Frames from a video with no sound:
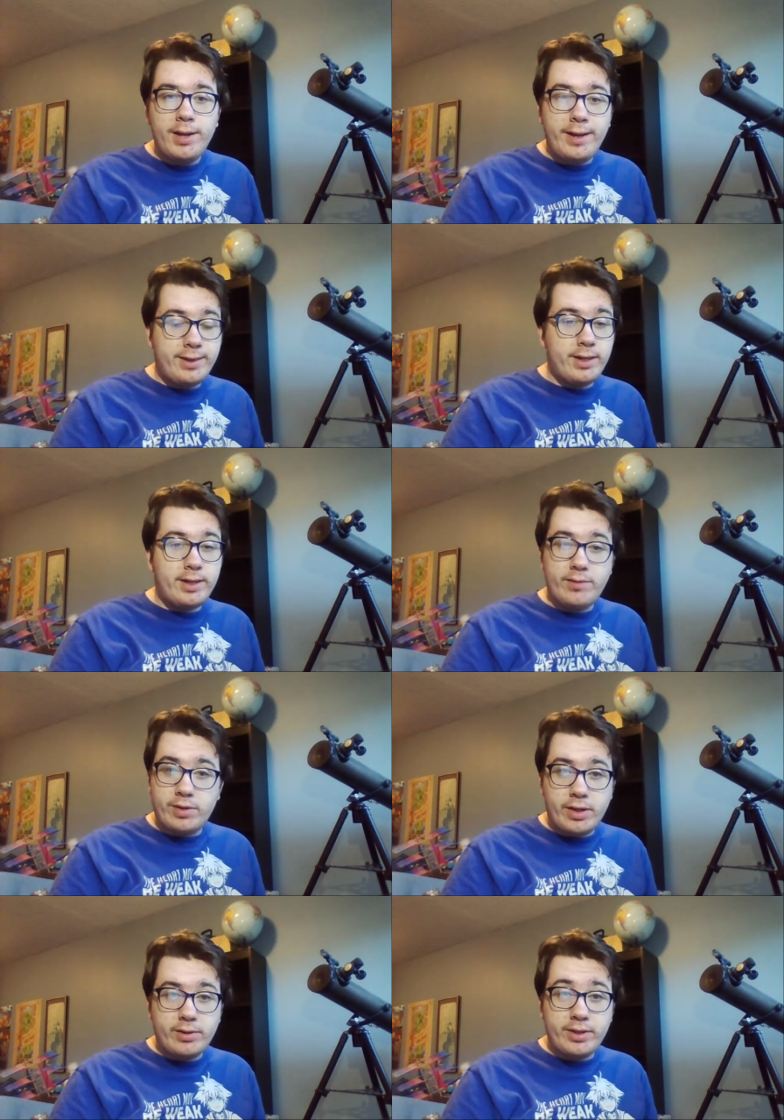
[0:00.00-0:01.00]
and then every
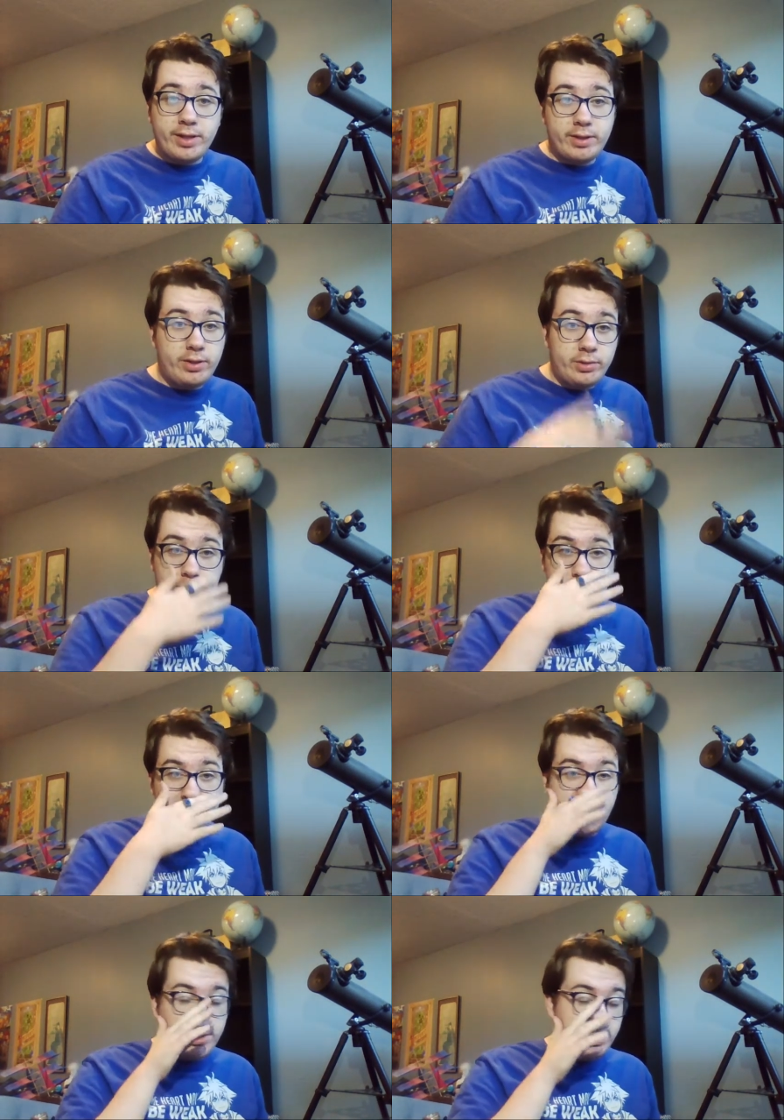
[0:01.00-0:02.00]
now and again, you'll
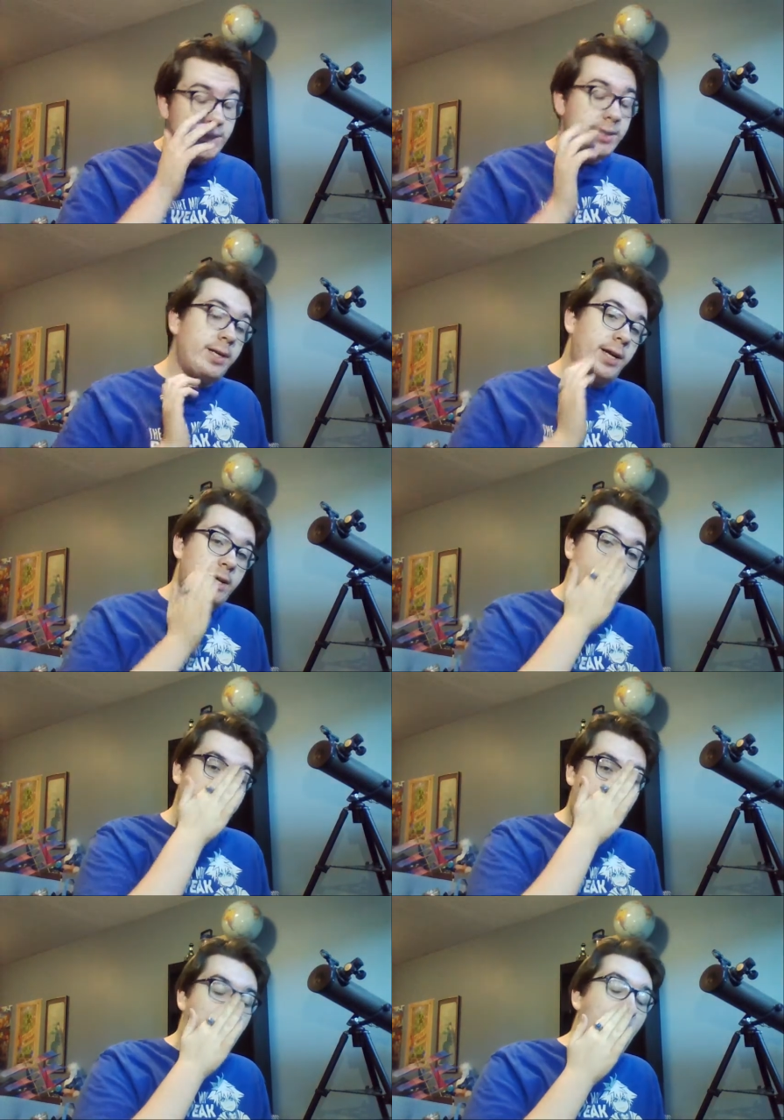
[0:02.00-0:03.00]
get a
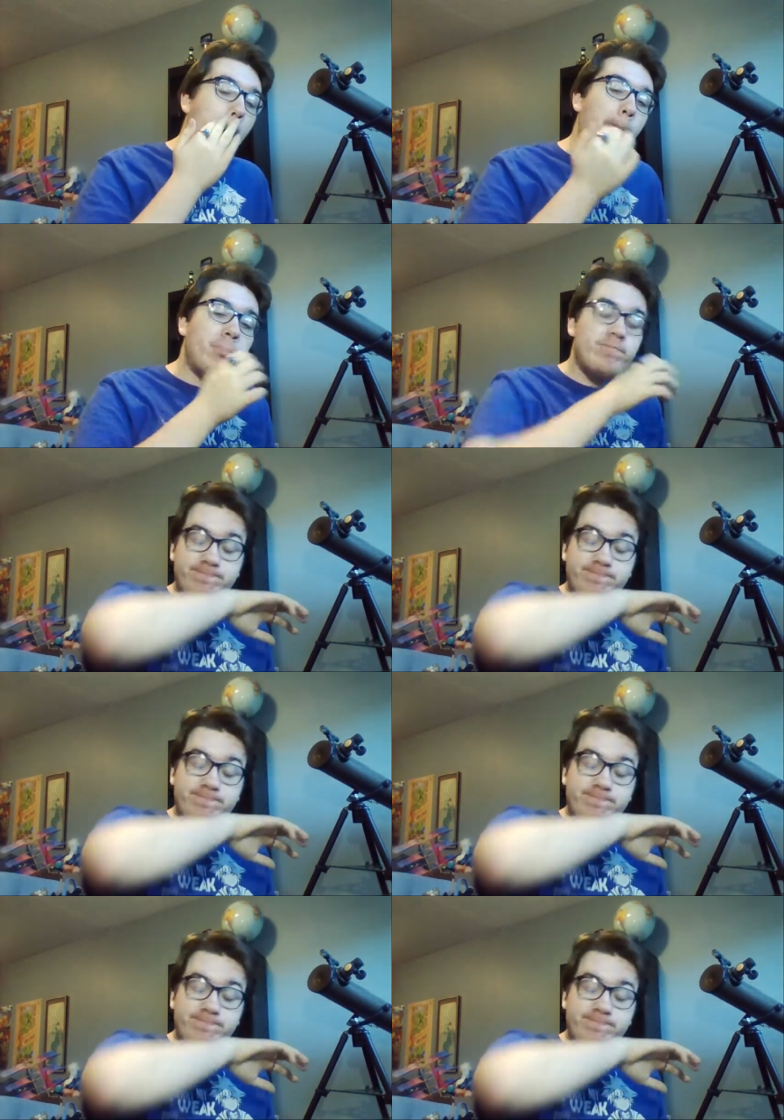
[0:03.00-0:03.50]
um,